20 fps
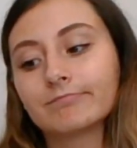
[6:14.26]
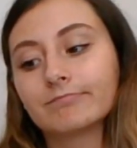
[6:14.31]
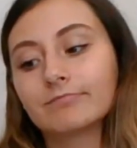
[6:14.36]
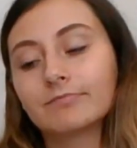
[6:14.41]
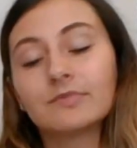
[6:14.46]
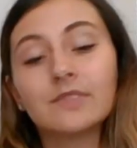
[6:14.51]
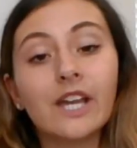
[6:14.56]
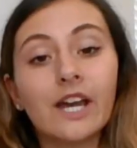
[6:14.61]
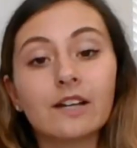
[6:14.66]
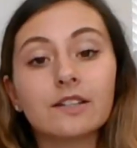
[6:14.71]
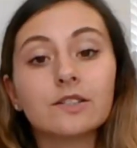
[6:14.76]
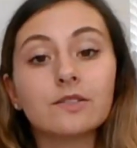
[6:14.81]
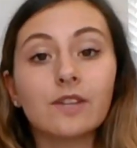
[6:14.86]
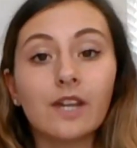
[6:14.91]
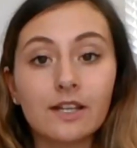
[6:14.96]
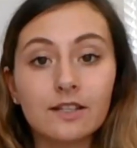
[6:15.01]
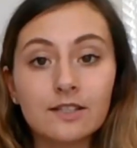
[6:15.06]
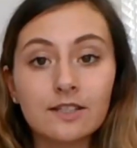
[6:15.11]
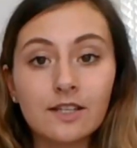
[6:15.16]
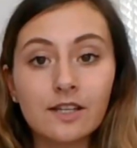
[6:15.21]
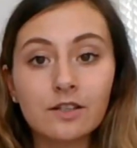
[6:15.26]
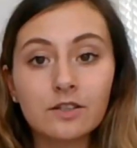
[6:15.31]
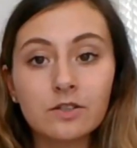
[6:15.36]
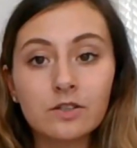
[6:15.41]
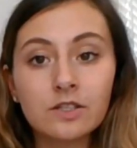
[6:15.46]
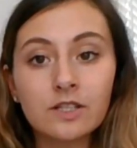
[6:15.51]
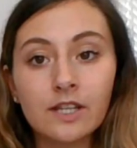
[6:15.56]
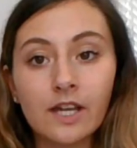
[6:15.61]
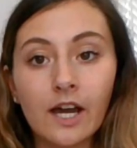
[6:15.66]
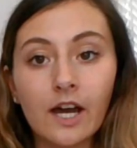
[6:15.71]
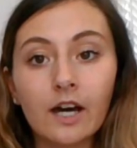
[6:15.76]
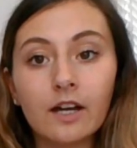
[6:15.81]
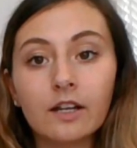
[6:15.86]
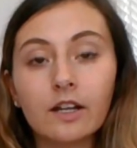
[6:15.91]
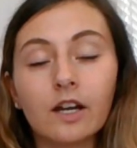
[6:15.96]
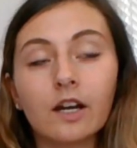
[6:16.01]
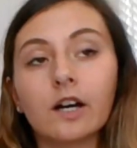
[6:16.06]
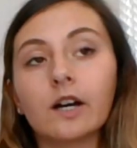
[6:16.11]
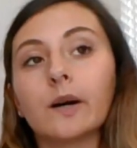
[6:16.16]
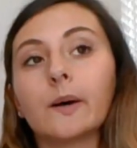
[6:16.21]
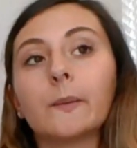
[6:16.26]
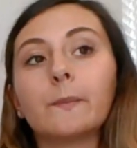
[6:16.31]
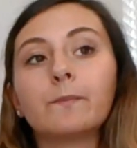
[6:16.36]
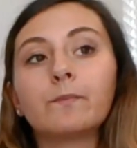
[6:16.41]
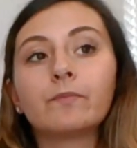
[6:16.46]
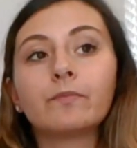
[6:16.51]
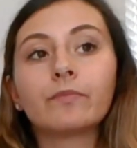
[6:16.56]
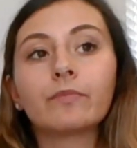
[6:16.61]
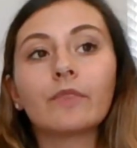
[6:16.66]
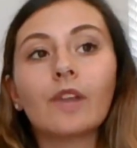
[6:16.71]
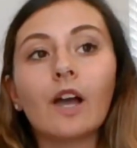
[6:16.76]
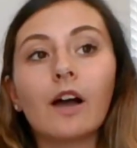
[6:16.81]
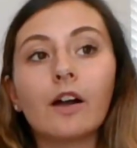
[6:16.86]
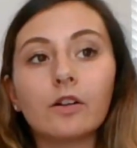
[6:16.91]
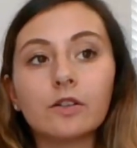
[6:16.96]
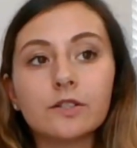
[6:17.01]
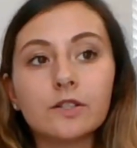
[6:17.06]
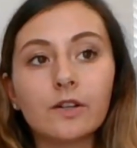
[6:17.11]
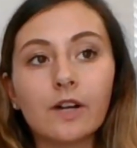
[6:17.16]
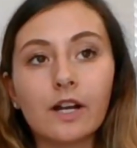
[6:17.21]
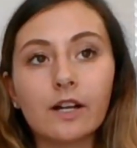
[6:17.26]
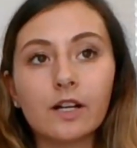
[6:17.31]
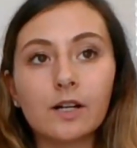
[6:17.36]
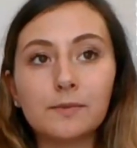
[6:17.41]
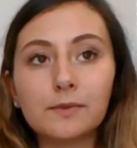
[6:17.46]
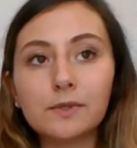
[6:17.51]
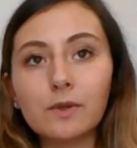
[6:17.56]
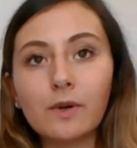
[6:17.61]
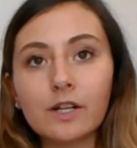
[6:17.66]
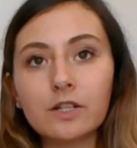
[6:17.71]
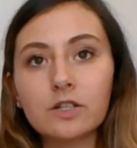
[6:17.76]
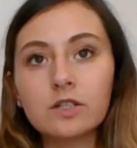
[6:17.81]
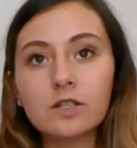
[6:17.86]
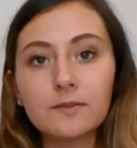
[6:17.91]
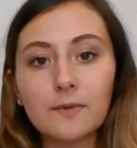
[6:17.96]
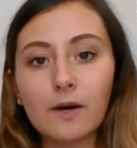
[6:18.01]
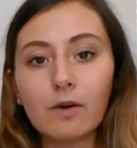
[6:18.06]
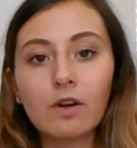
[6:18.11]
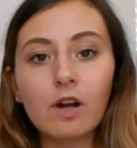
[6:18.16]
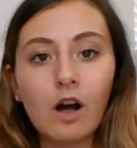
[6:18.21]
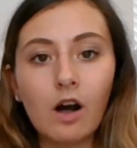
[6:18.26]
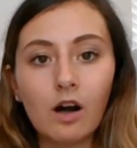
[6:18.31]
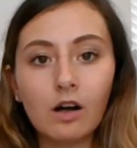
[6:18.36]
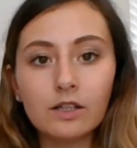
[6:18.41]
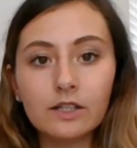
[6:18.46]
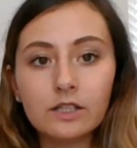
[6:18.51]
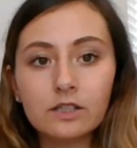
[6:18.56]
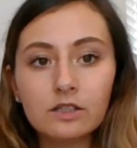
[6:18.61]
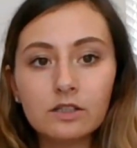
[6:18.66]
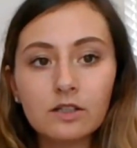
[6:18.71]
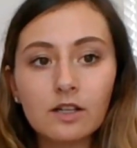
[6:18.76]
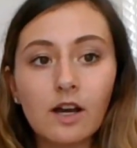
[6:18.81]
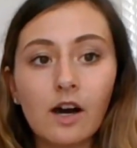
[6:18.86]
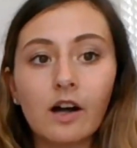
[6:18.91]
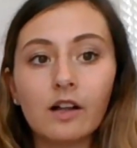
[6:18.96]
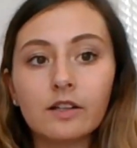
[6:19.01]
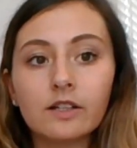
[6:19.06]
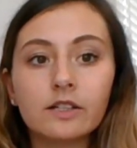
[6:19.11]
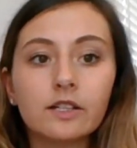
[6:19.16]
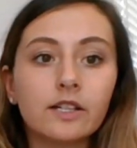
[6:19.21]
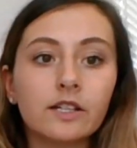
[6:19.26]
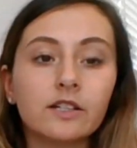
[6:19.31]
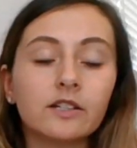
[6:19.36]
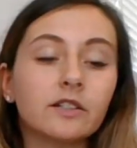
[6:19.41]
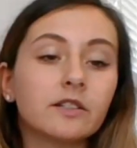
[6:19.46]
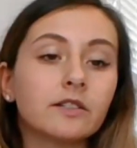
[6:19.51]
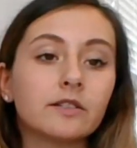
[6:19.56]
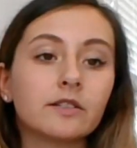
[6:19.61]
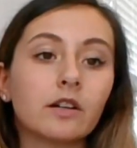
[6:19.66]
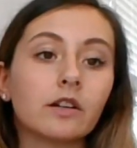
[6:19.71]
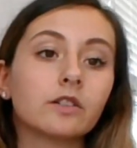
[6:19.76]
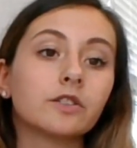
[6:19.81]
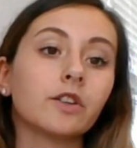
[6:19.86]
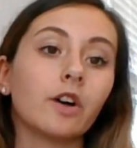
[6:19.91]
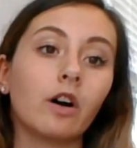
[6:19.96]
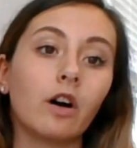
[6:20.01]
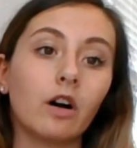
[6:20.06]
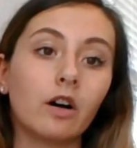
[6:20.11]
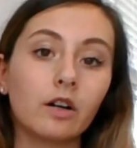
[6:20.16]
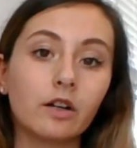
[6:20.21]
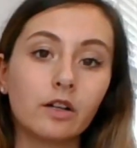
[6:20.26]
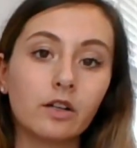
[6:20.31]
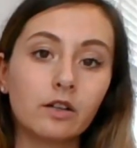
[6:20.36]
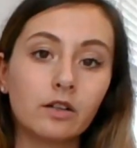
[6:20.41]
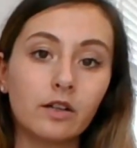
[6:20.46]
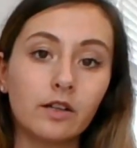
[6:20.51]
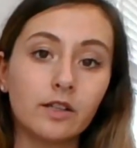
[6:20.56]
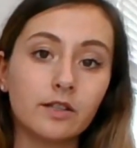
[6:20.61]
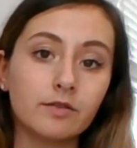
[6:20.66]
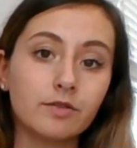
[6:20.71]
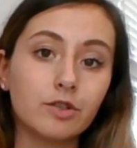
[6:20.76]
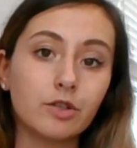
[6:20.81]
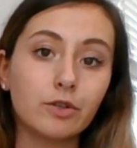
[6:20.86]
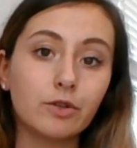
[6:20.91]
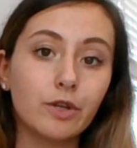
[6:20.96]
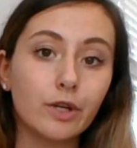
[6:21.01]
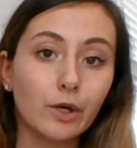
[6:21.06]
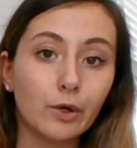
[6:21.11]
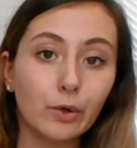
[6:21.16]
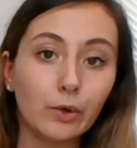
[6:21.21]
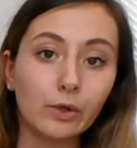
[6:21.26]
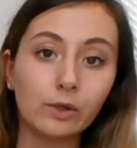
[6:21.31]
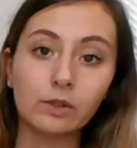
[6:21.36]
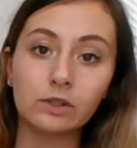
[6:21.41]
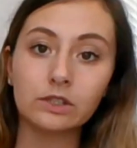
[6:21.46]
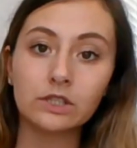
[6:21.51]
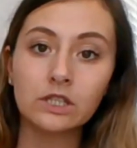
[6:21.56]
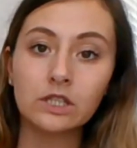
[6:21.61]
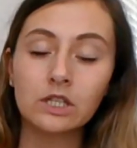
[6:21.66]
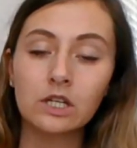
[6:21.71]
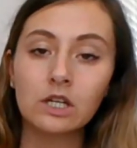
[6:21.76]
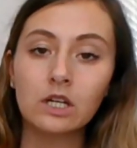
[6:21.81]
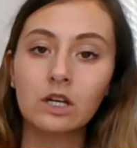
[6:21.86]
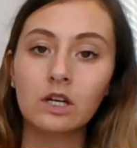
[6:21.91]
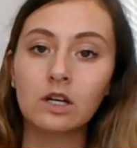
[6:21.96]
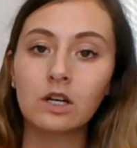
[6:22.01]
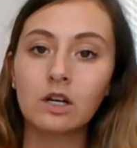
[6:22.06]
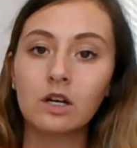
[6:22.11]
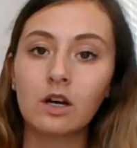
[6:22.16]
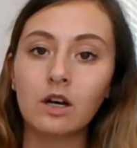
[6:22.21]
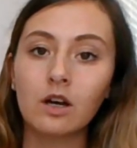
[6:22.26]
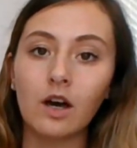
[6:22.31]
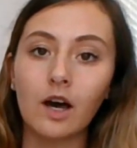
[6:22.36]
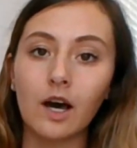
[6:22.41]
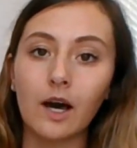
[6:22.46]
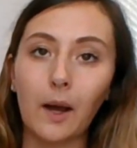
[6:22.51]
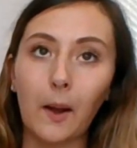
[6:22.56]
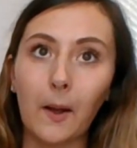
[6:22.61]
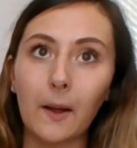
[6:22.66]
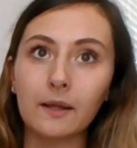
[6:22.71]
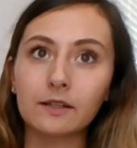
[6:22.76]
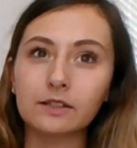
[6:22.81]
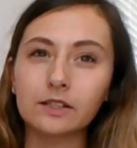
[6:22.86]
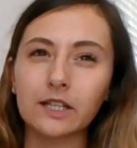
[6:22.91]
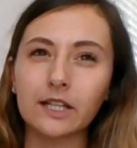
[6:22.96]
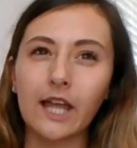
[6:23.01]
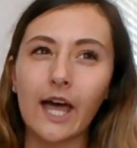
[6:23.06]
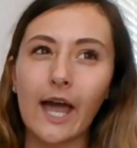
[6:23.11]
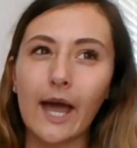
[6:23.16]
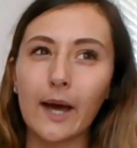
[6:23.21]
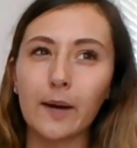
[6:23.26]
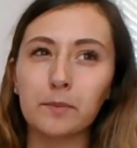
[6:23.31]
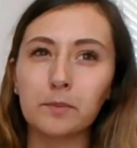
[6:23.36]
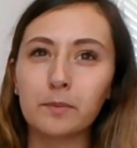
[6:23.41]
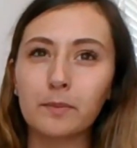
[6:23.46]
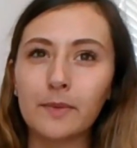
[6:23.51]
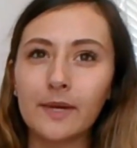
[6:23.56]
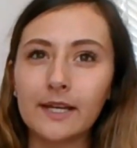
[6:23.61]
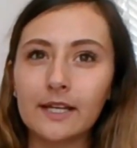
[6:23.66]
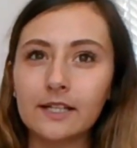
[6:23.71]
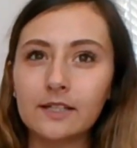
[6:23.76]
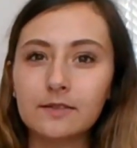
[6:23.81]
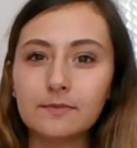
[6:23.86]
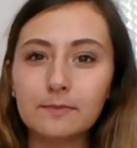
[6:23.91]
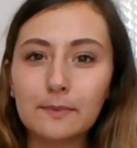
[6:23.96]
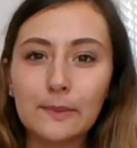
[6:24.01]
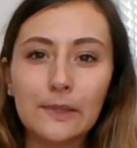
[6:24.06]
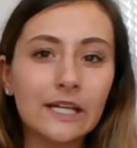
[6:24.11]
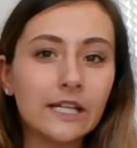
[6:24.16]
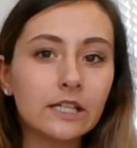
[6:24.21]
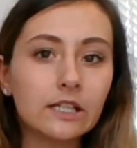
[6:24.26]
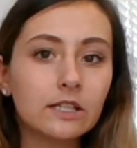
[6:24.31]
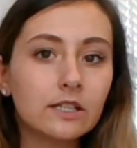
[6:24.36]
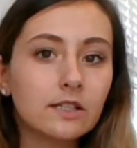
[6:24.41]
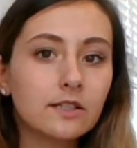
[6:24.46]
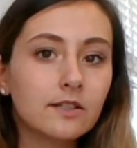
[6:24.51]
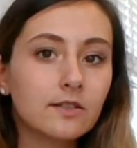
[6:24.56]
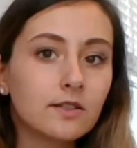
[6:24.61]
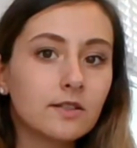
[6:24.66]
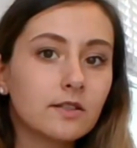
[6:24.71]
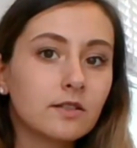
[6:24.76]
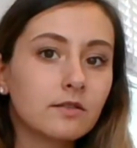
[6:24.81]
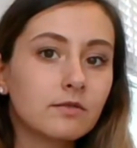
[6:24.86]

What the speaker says: yeah, so that's the answer to that. I also got a couple questions about Colin. Colin is our dog. He's a 2-year-old lab pit mix.